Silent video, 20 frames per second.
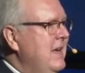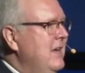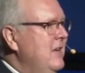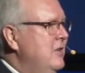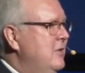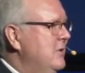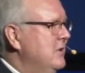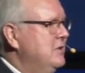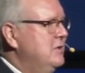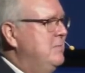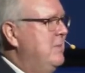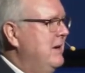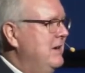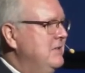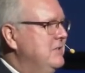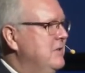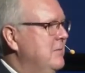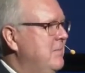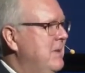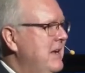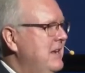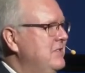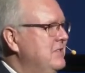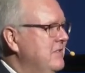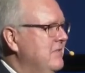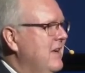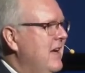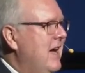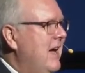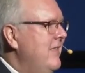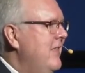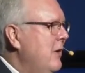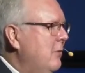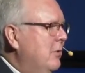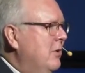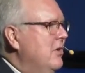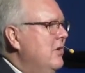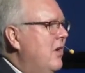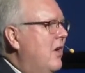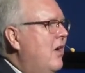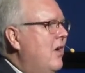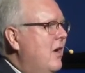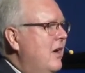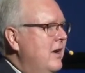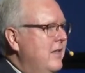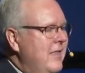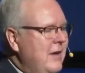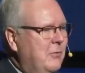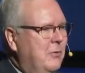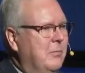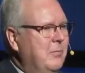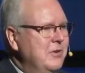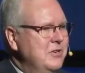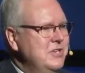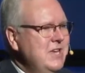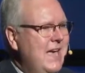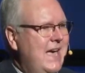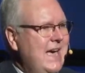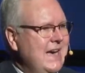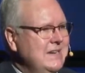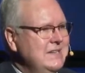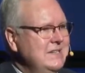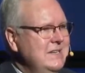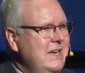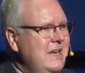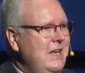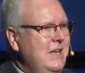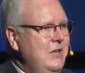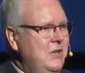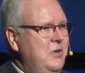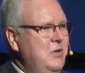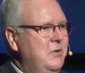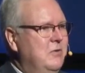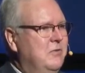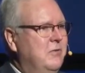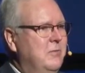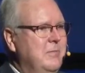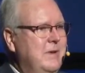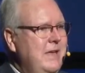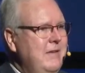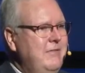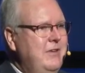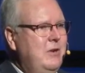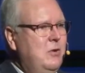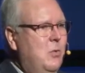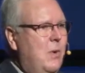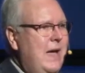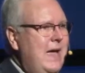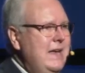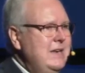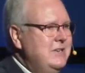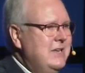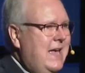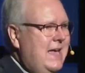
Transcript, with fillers: to experience the peace of God that will guard, that will protect you from giving way to